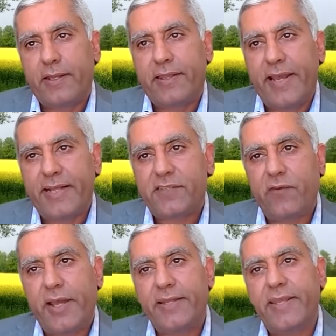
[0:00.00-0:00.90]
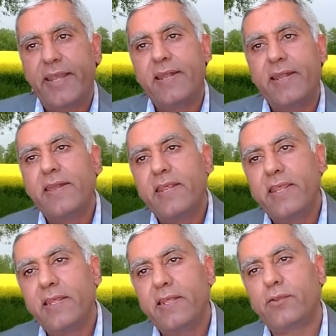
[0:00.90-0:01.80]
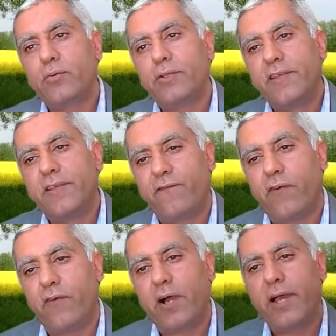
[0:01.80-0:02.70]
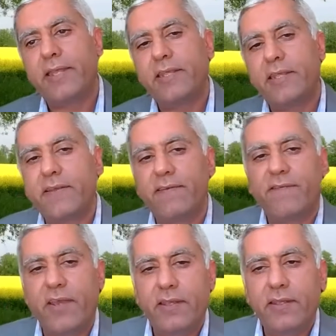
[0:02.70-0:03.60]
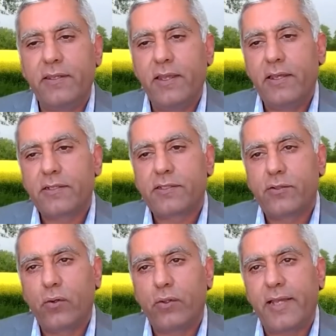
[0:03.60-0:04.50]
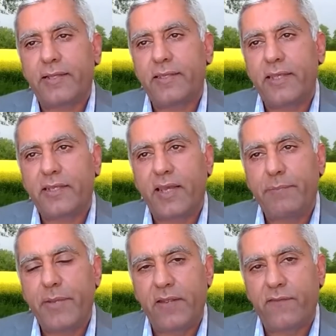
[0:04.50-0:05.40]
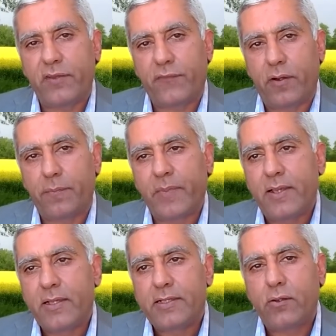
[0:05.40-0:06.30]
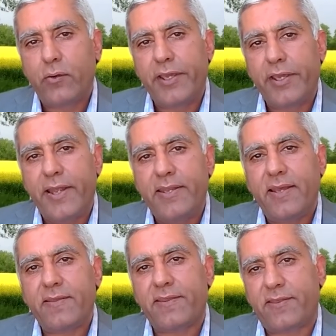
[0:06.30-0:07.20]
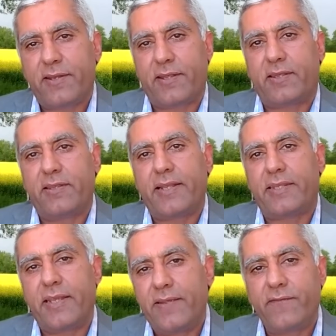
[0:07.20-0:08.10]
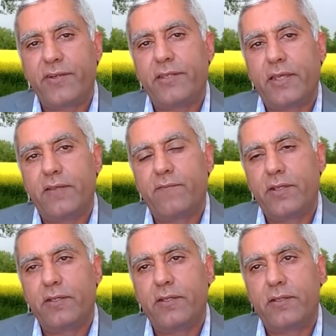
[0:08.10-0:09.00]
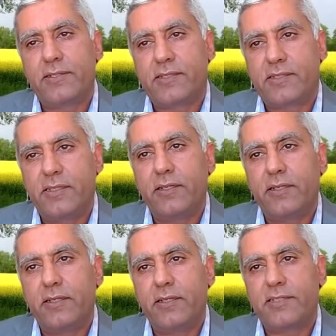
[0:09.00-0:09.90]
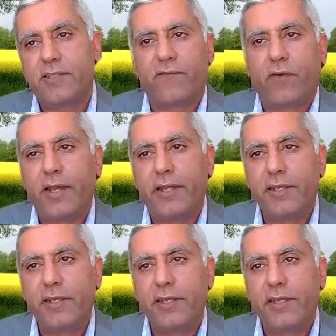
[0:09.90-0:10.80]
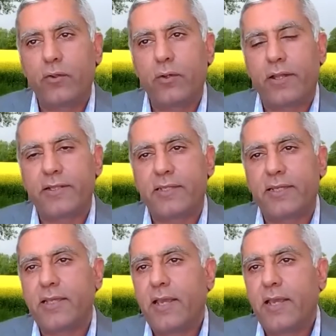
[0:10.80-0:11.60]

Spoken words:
That's why they need to define in a way so that they can benefit from. So Iranian threat that every day we see is defined here in the United States